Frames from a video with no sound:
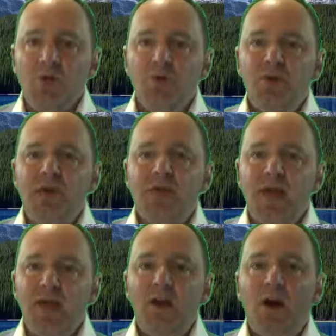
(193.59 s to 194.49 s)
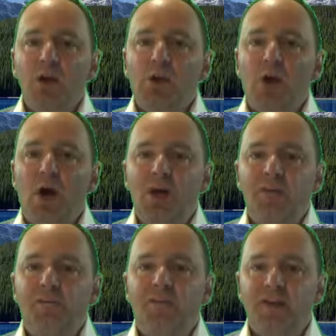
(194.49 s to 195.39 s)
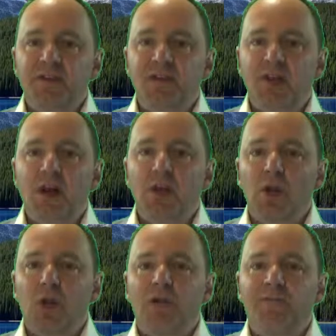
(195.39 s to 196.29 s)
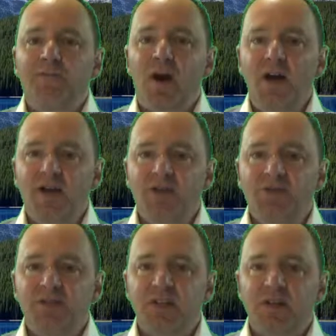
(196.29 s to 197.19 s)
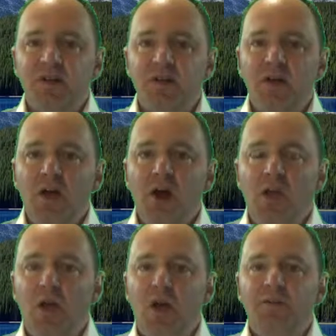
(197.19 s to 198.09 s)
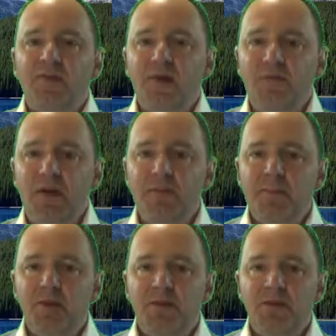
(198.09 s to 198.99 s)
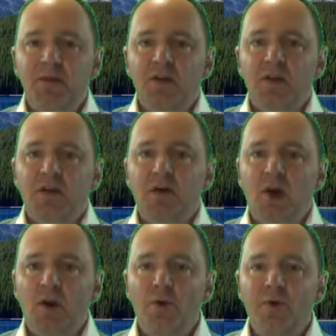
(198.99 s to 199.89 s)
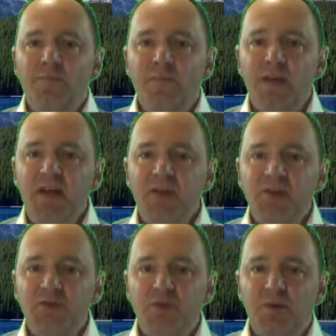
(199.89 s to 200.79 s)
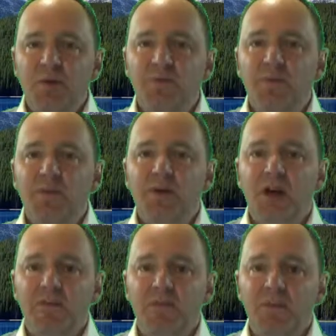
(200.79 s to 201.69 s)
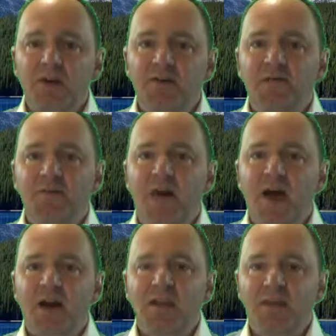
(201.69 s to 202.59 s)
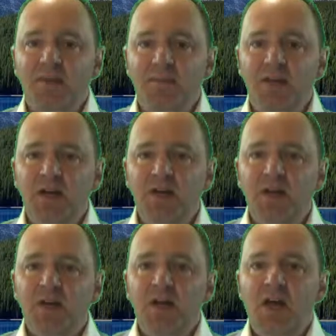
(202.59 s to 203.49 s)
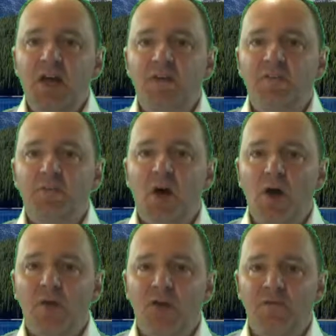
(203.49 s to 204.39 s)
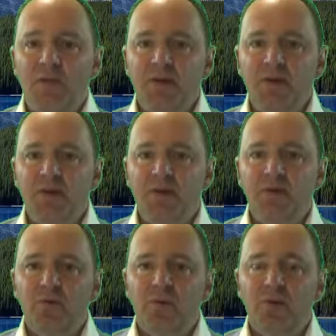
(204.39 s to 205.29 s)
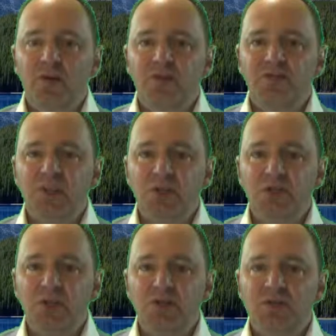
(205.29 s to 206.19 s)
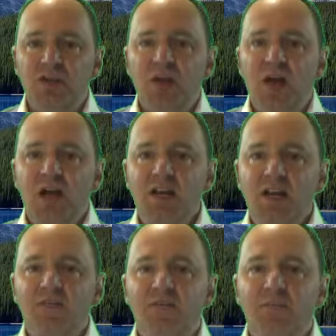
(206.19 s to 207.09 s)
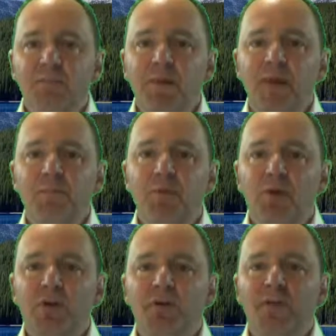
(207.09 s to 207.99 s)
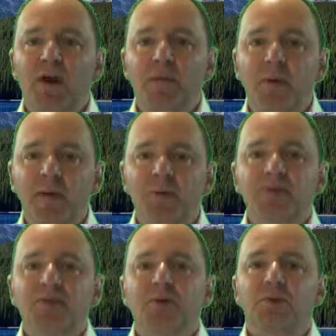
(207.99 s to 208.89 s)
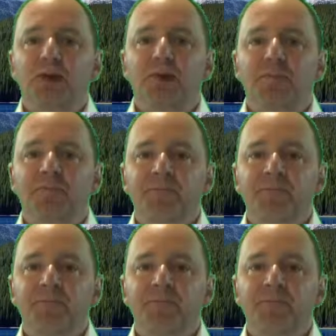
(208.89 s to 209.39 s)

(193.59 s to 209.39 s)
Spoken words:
you could get a lot of funding, a lot of financing, a lot of commitment, not only from industry, but from government, from academia, and from non-governmental organizations, and even from people and environmentalists out there,